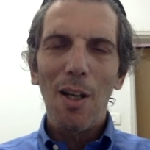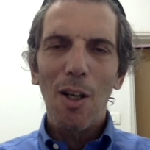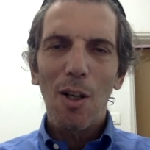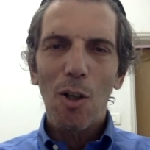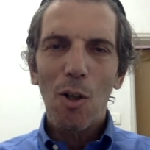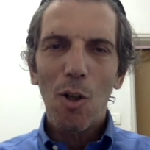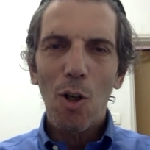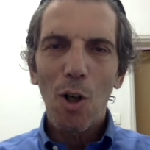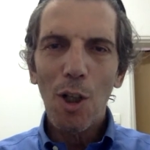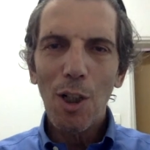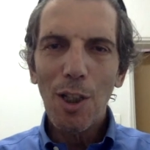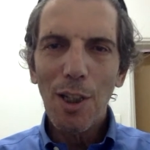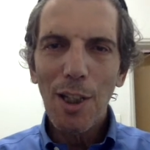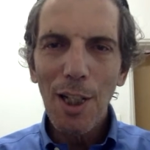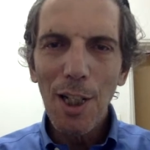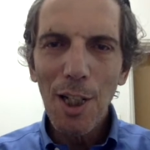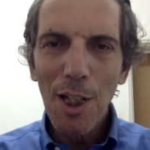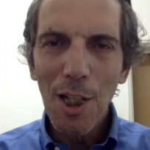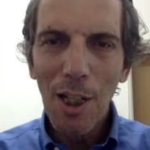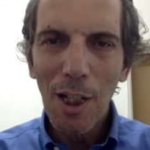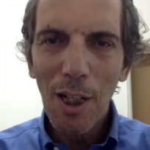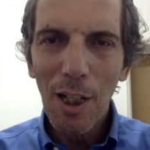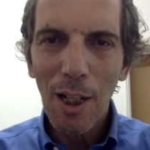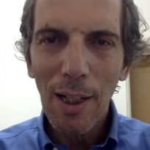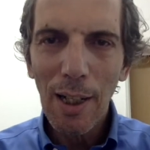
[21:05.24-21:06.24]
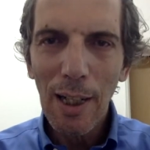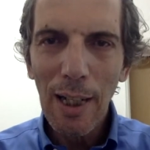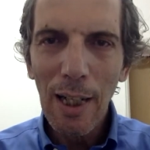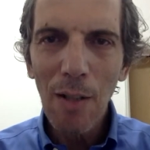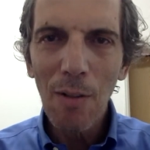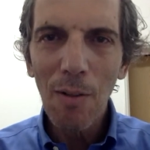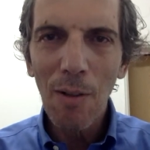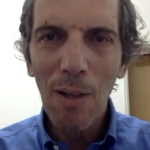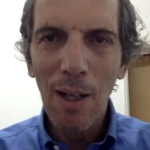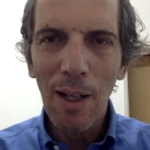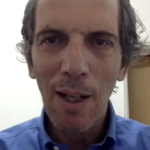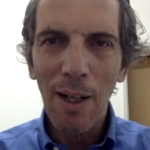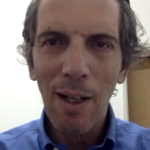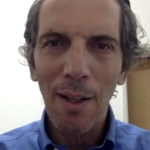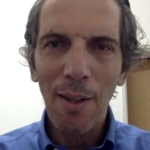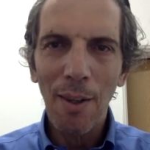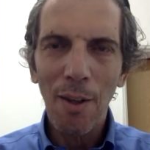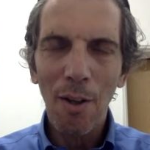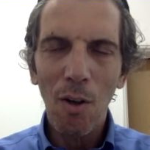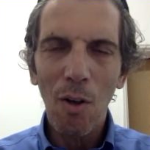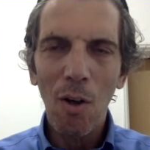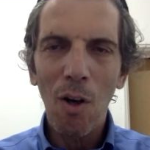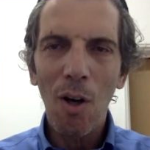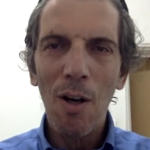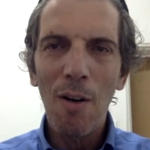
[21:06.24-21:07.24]
core teaching on Iran,
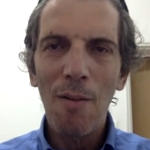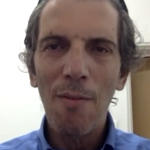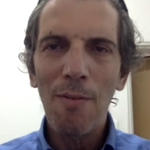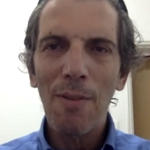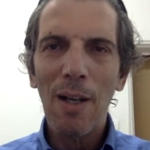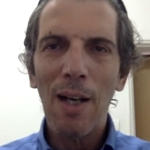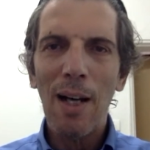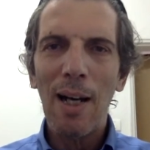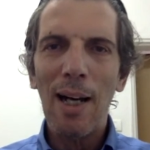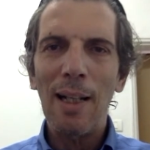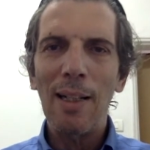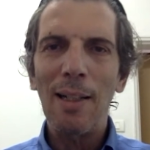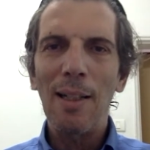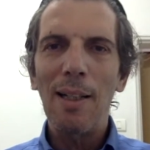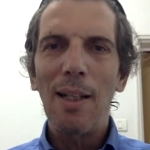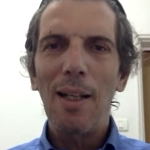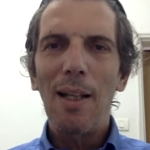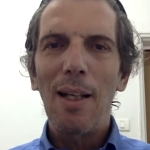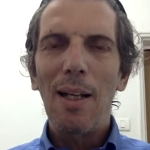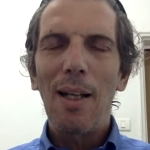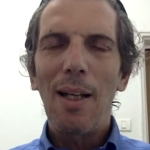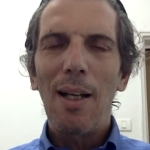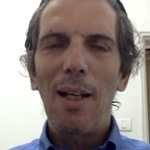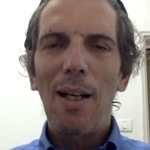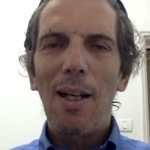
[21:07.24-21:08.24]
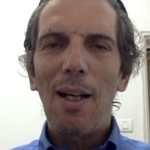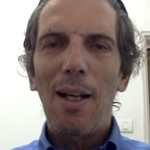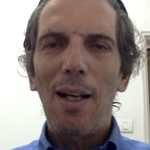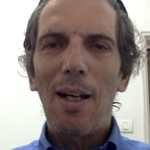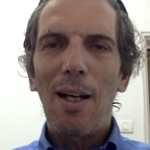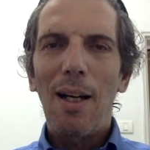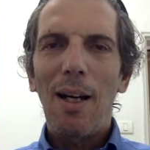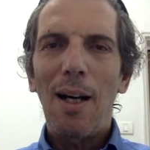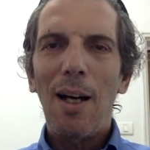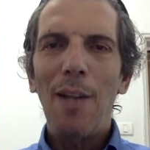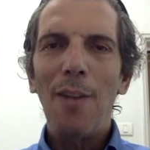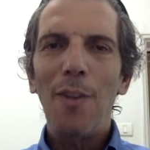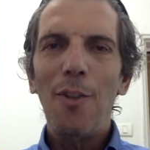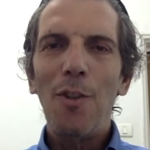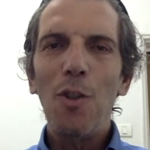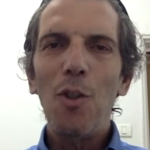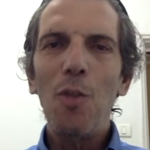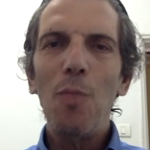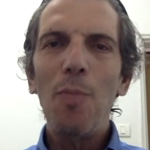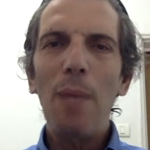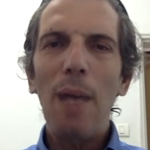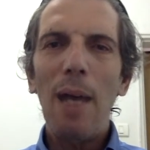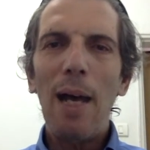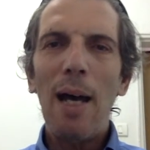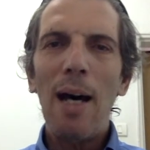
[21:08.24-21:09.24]
the awe of God, on Tu
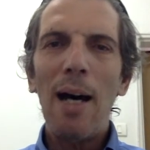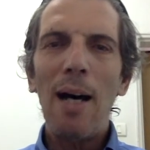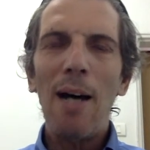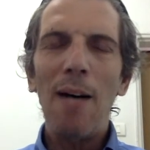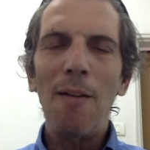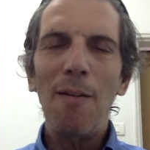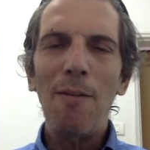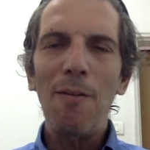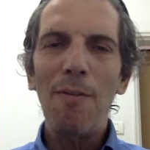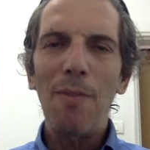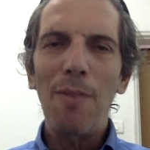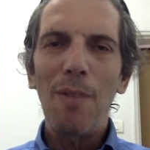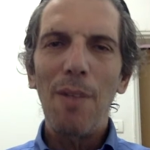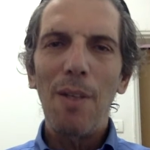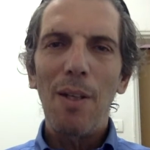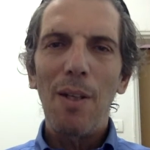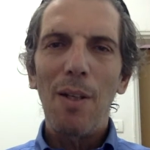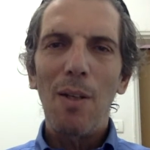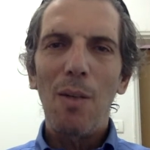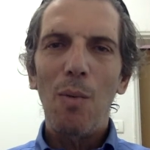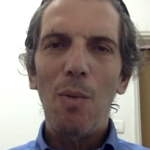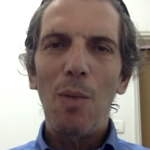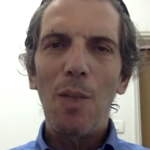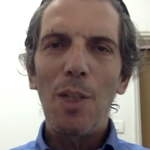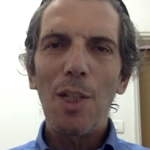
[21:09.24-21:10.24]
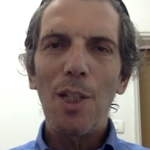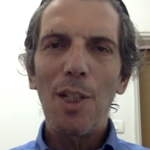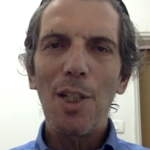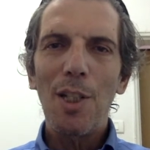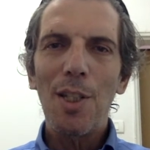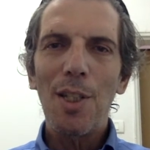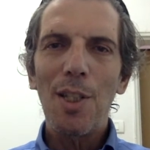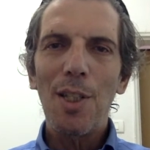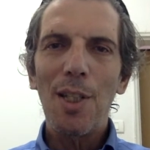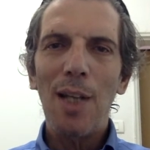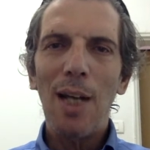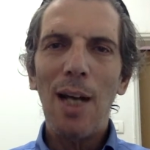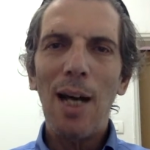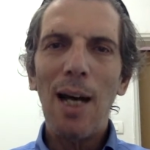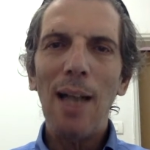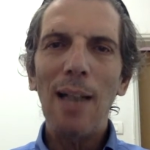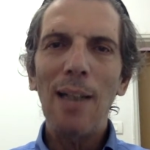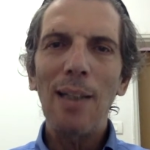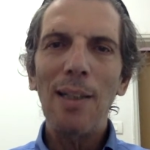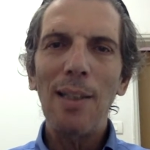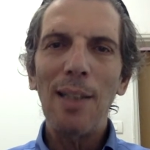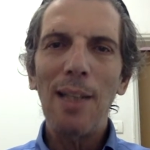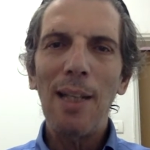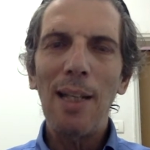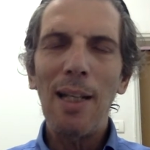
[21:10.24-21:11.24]
B'Av, which is the
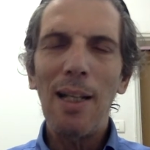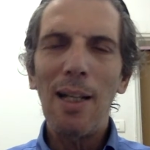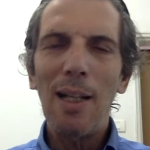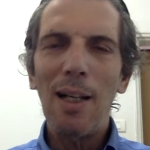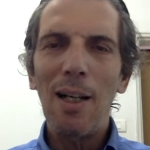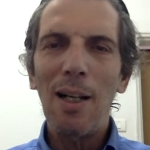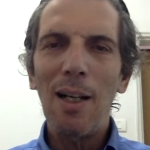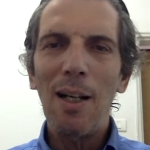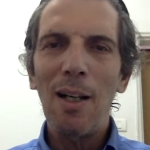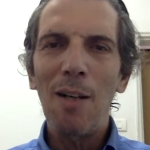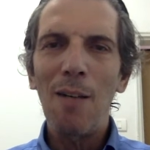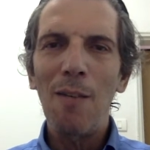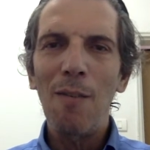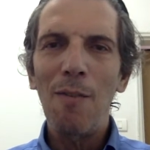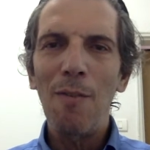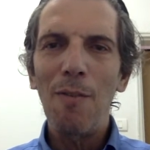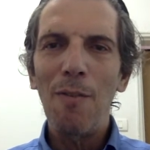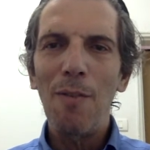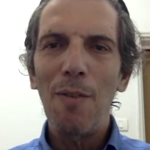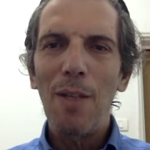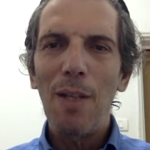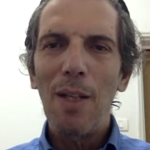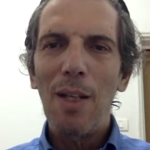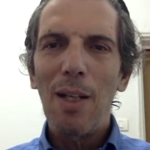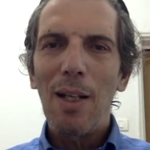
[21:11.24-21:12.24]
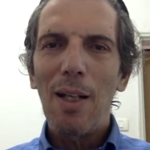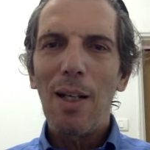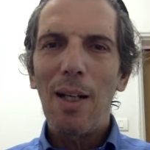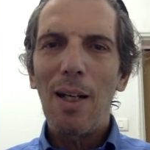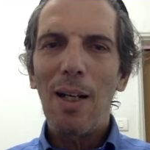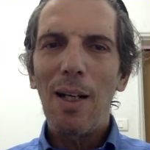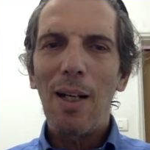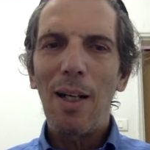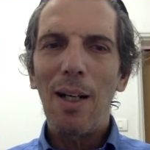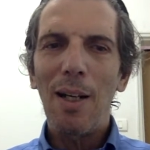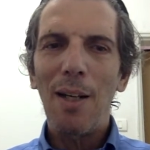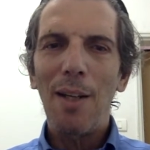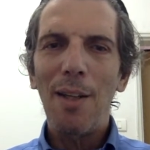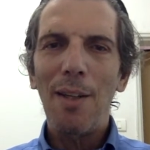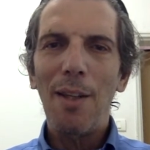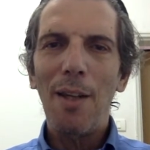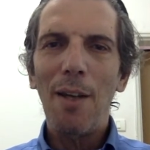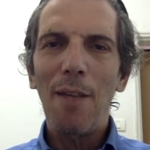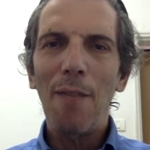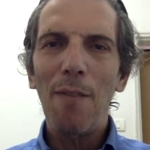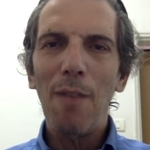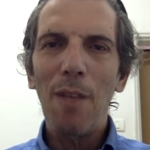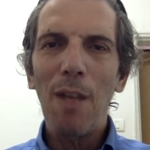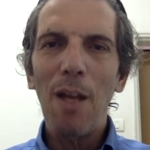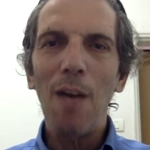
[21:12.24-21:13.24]
holiday of uh,
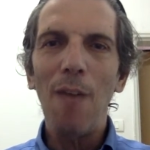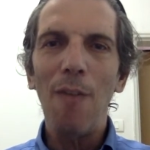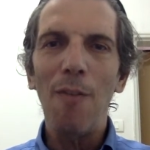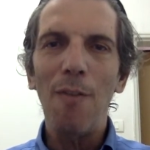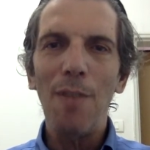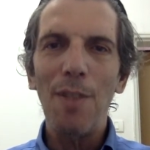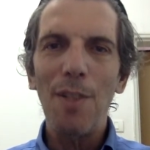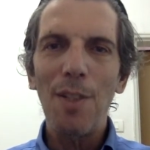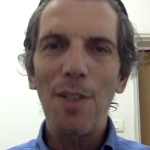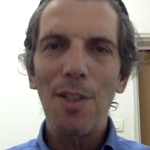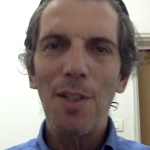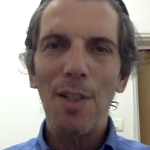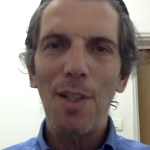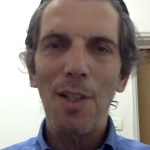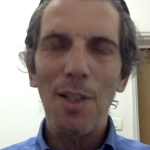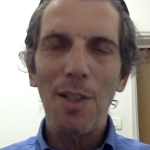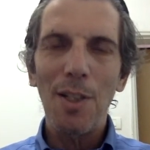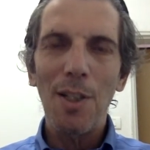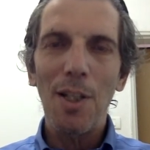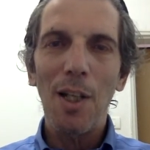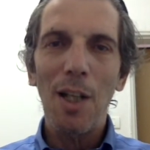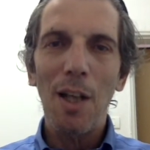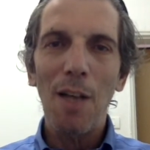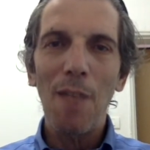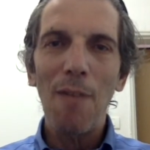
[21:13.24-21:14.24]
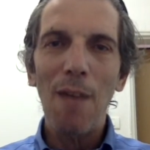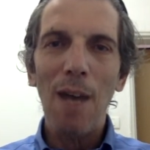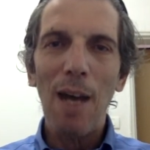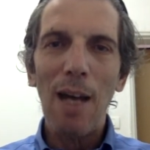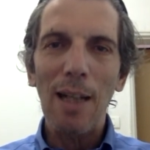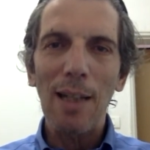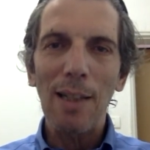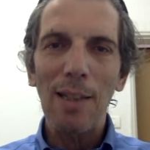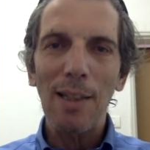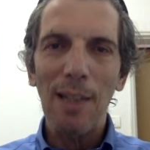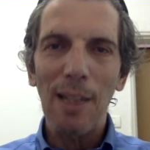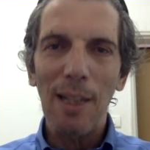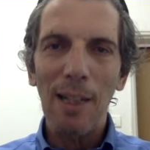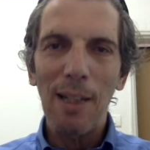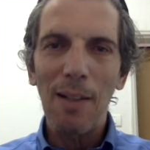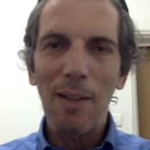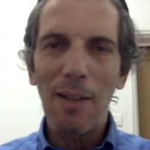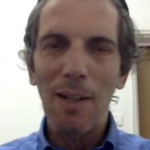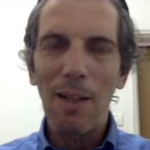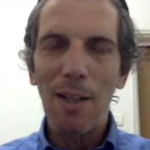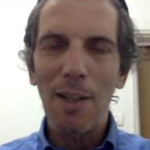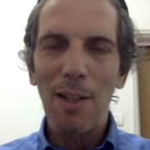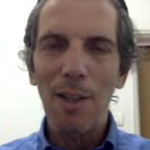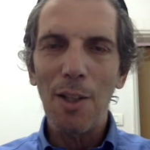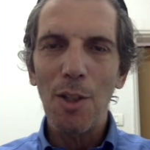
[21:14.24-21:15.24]
of love. It's, it's a love holiday
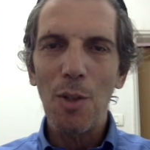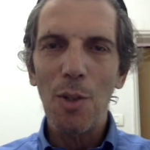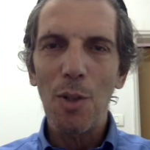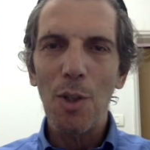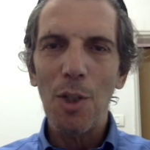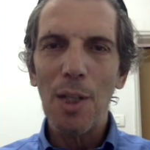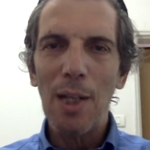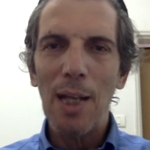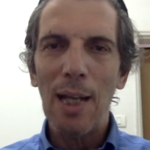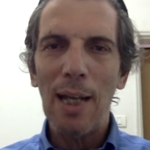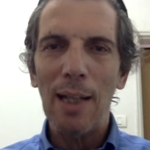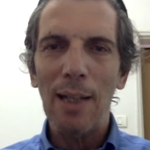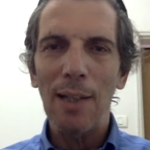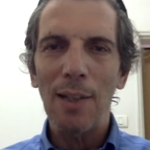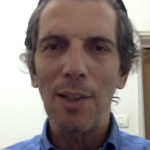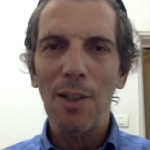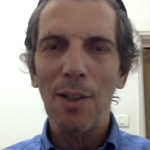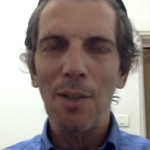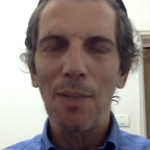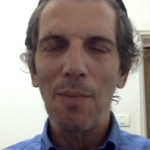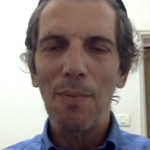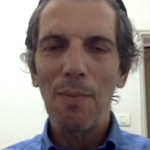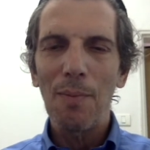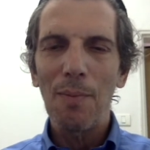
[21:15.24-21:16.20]
on the Jewish calendar.